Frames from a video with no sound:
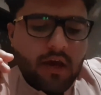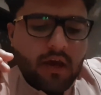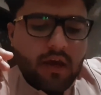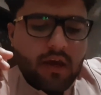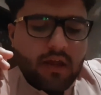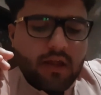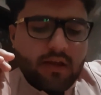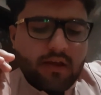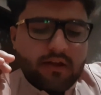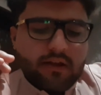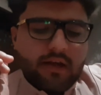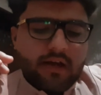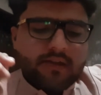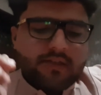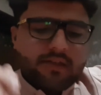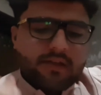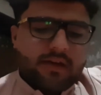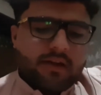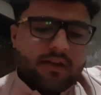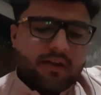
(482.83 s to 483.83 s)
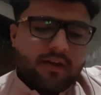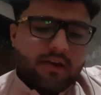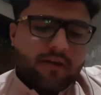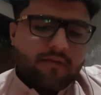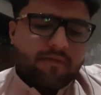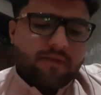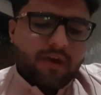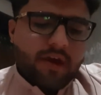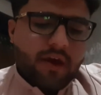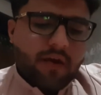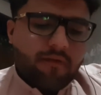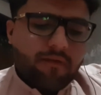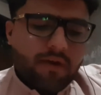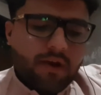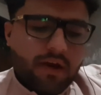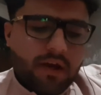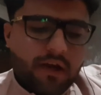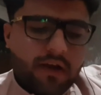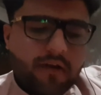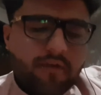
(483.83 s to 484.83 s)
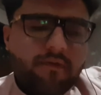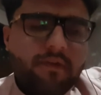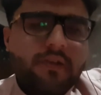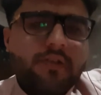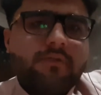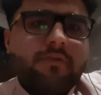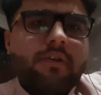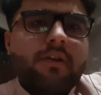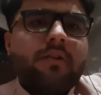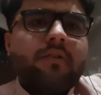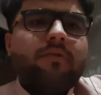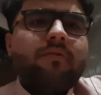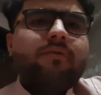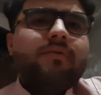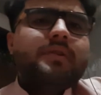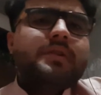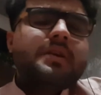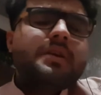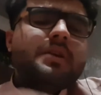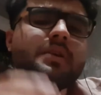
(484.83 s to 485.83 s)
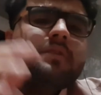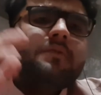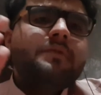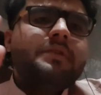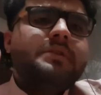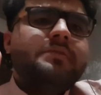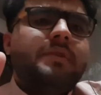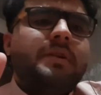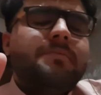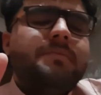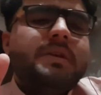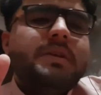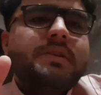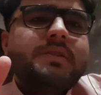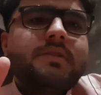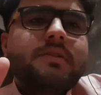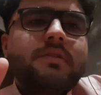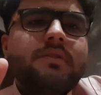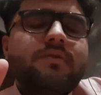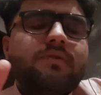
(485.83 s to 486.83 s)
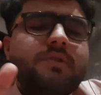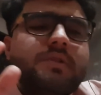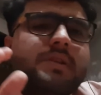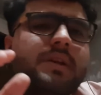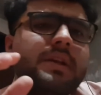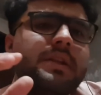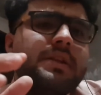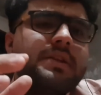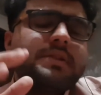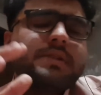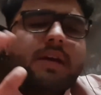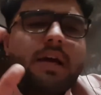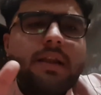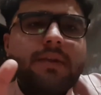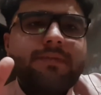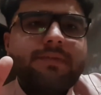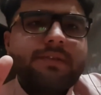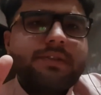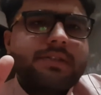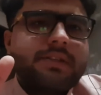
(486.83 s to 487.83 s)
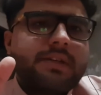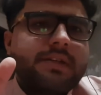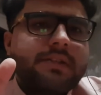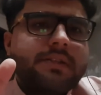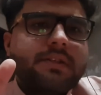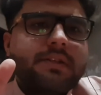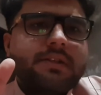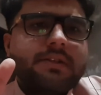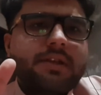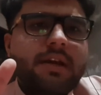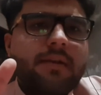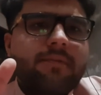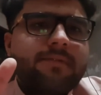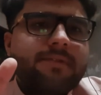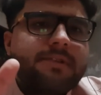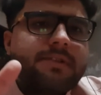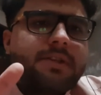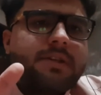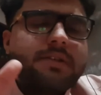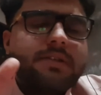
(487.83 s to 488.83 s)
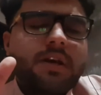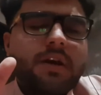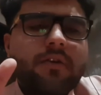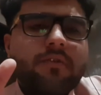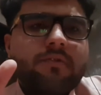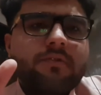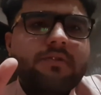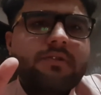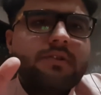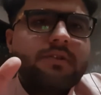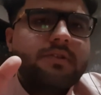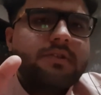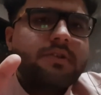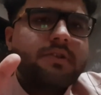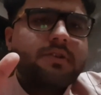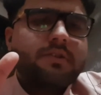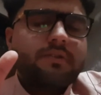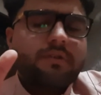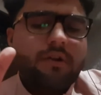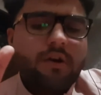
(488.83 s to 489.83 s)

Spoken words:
In the classical, here we have an individual. However, the individual means to say the selfishness, the egoistic.